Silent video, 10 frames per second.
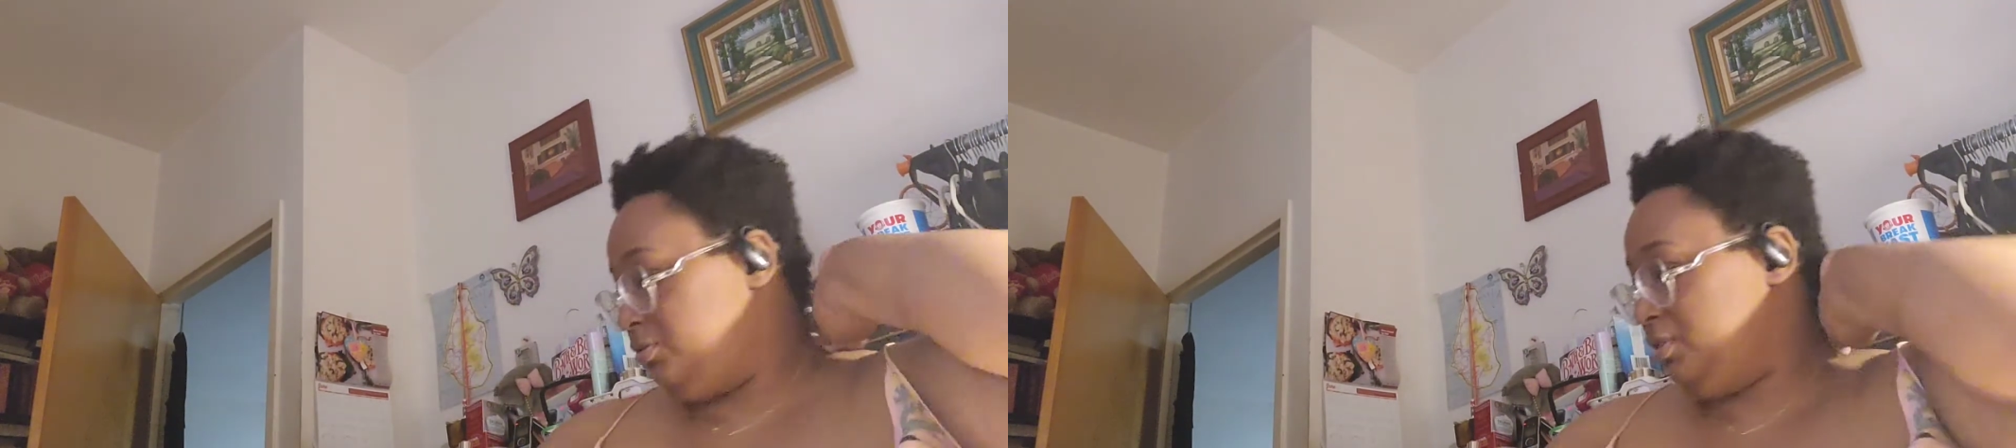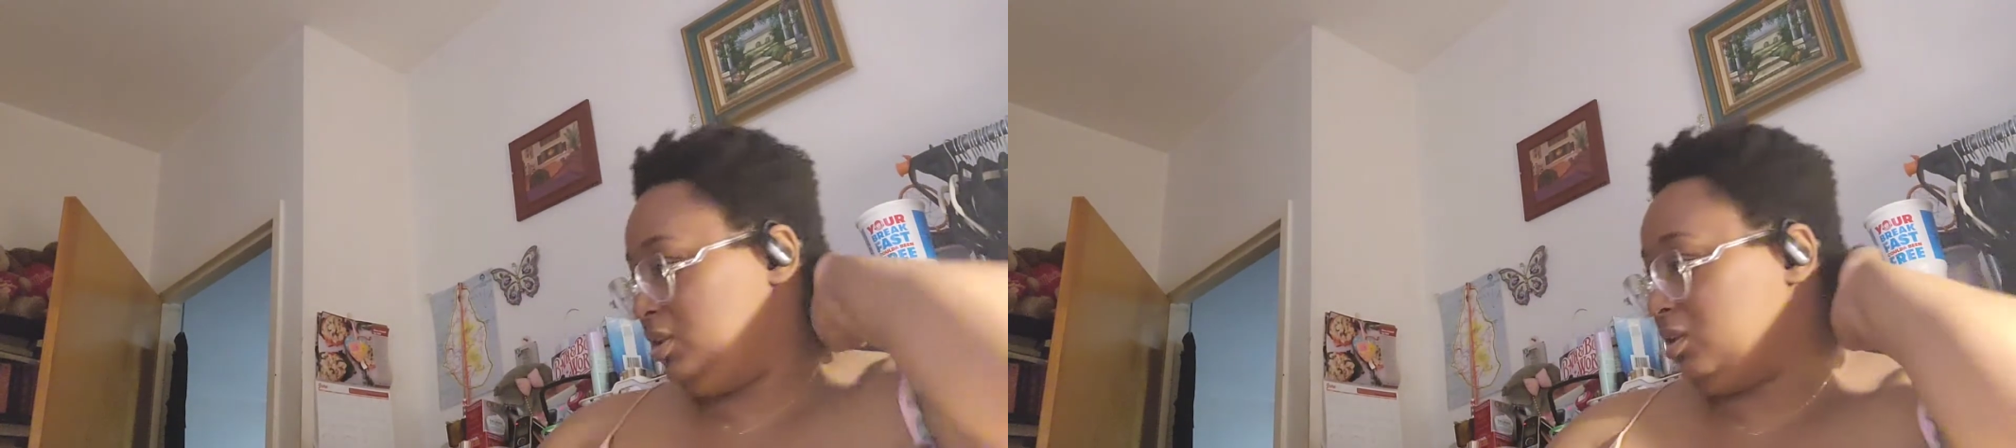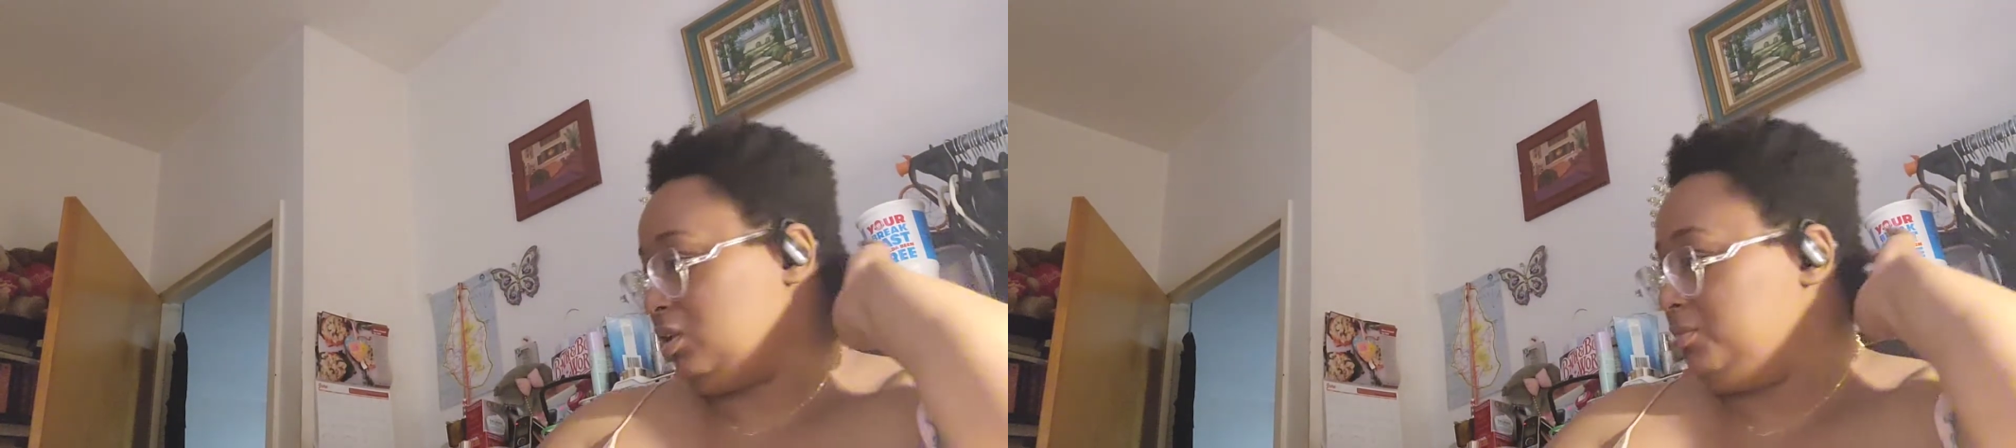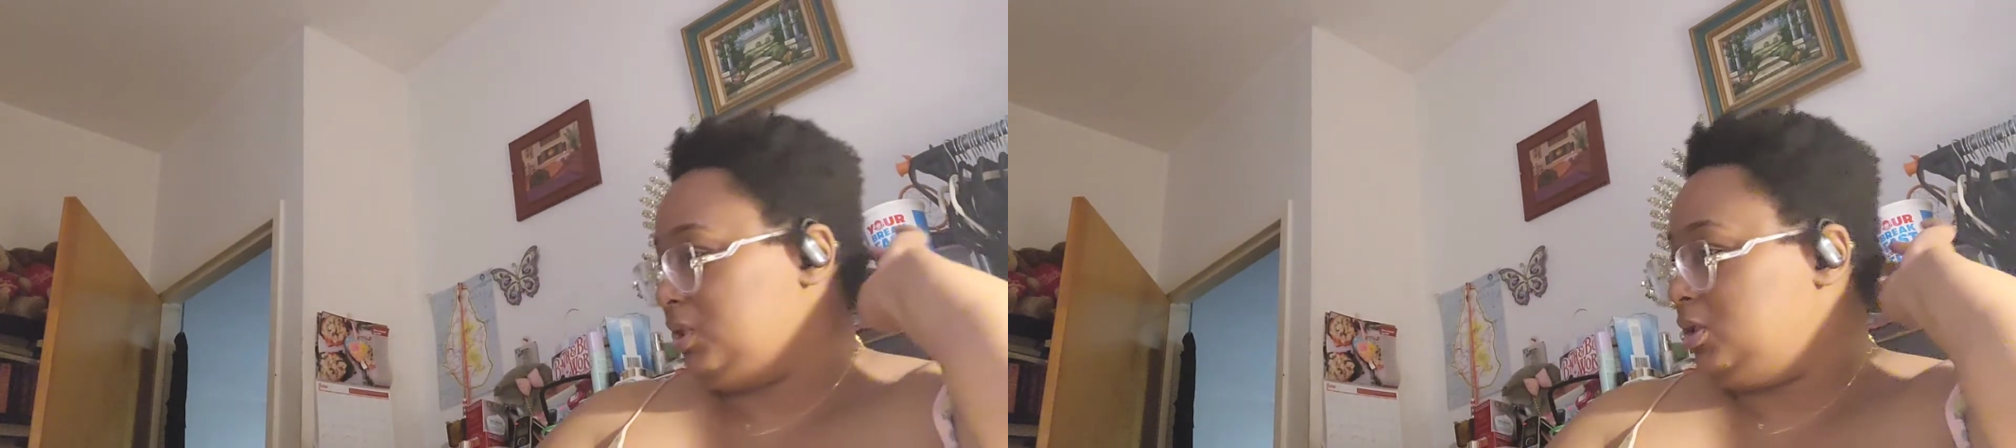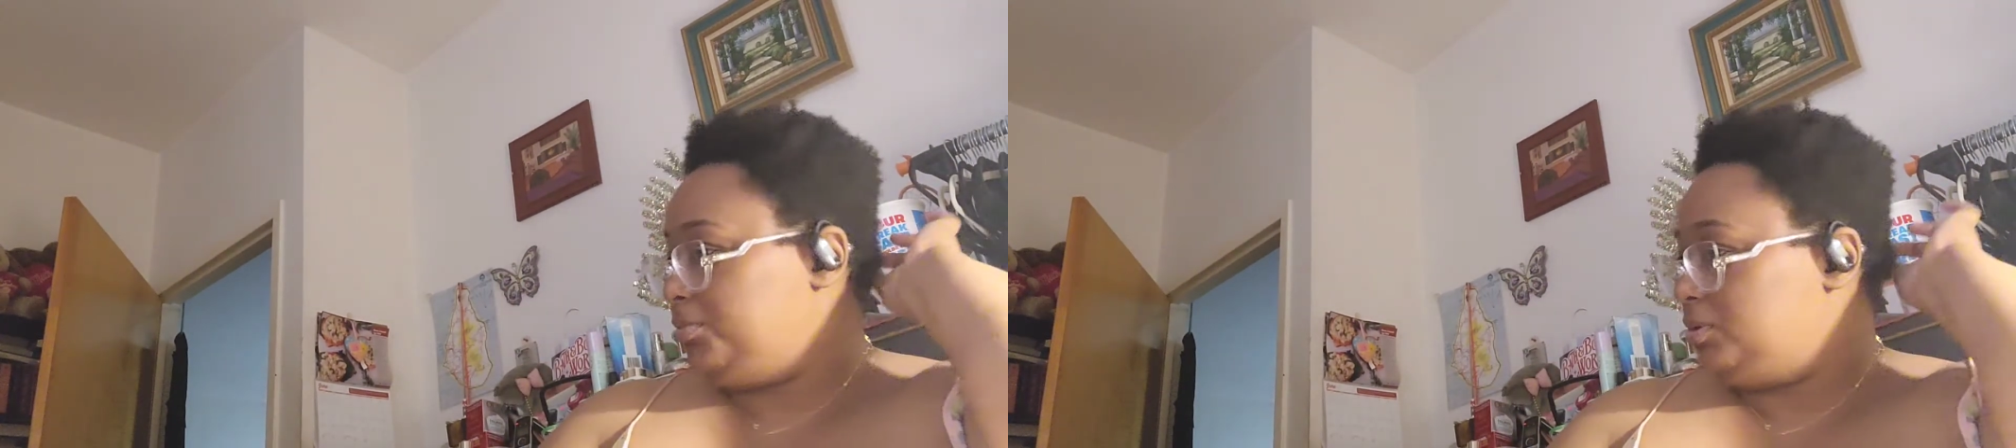feel like I'm
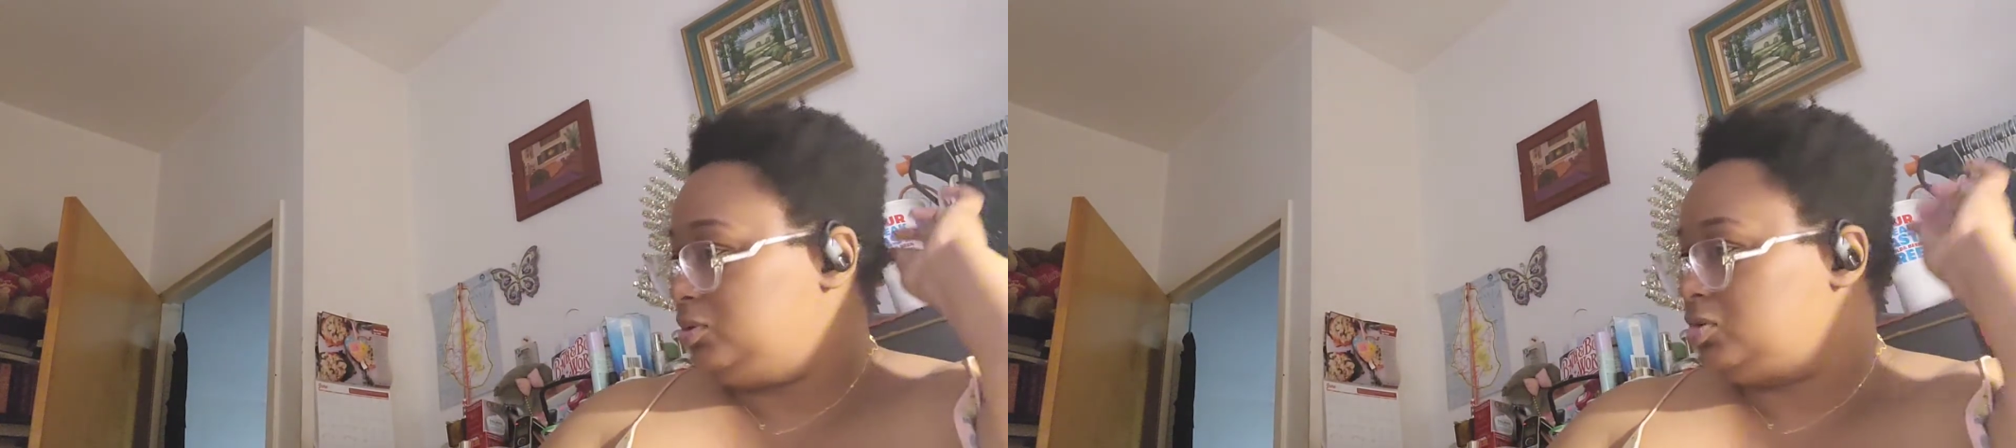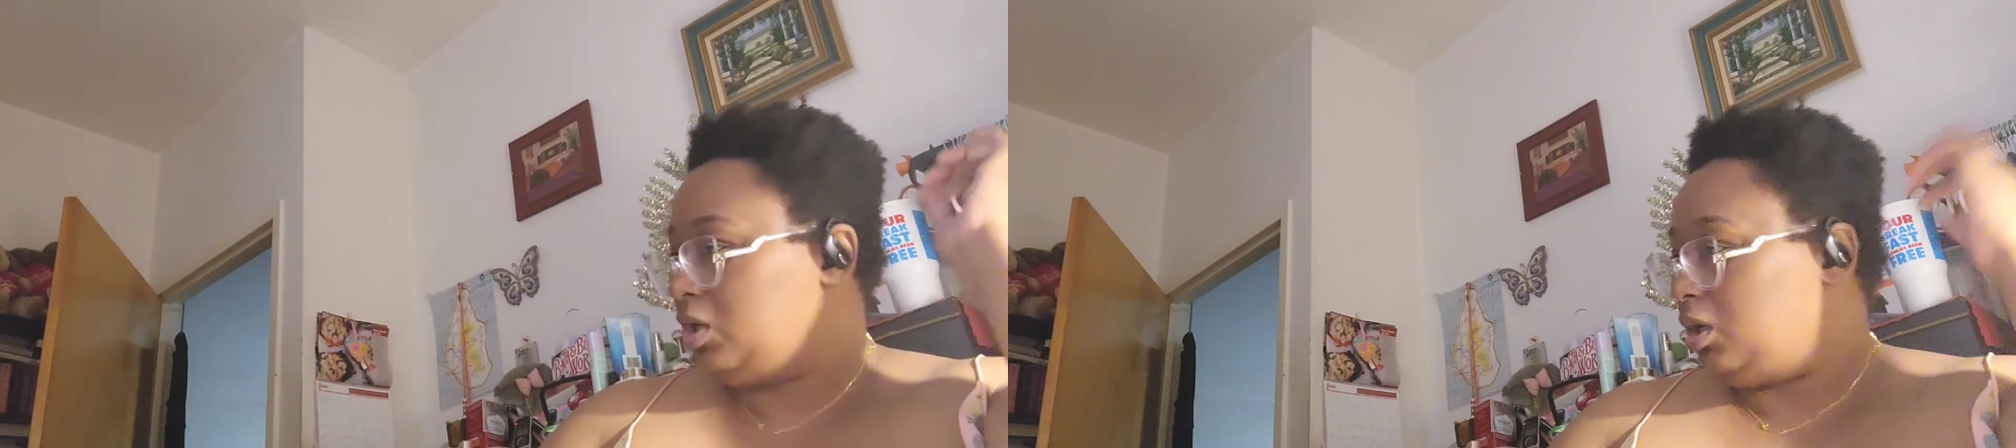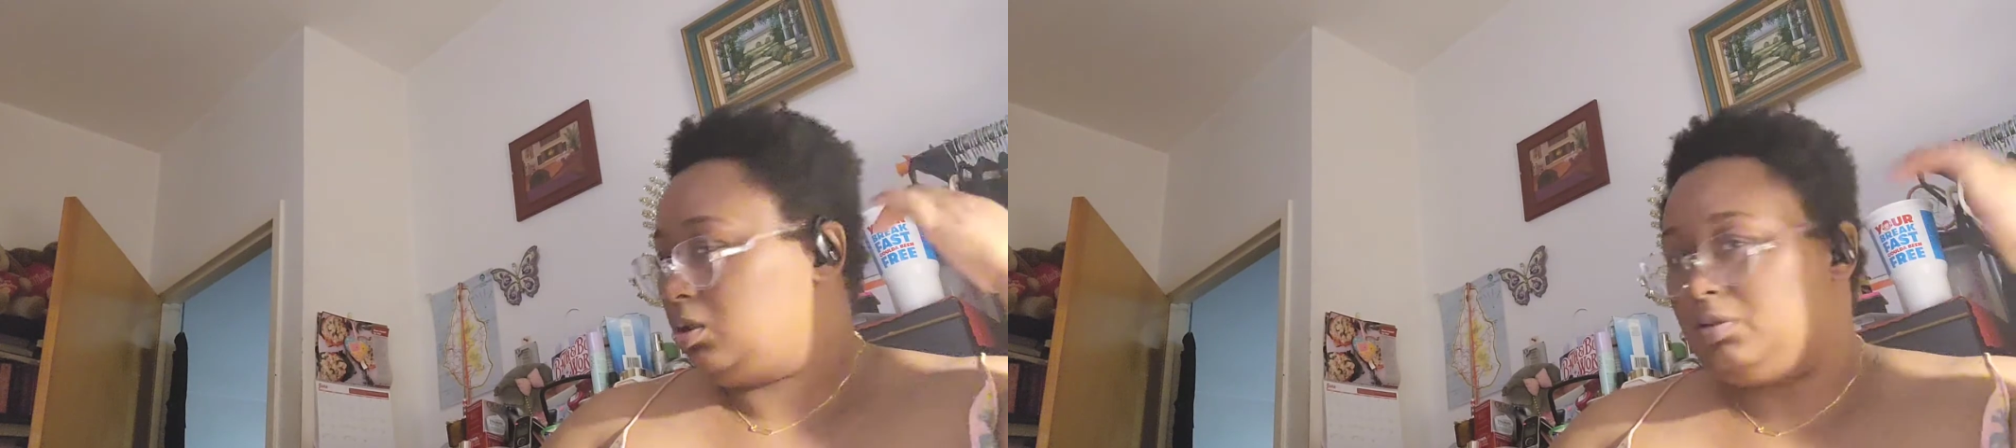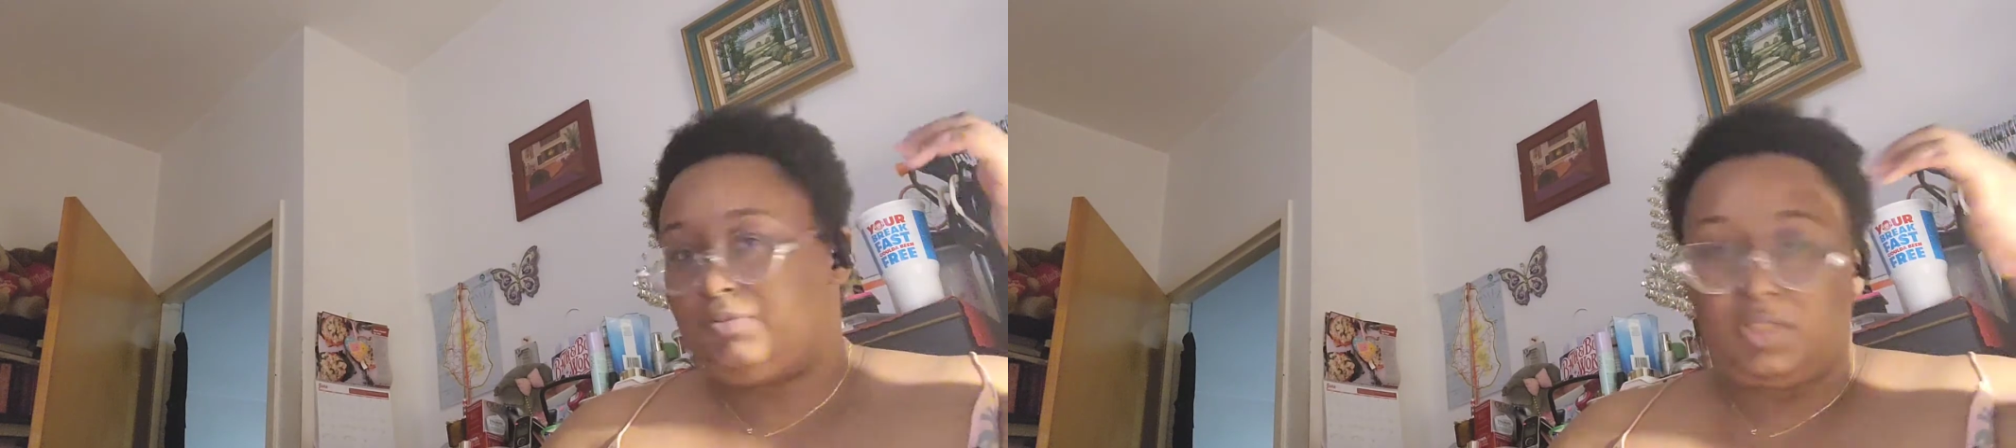keeping track of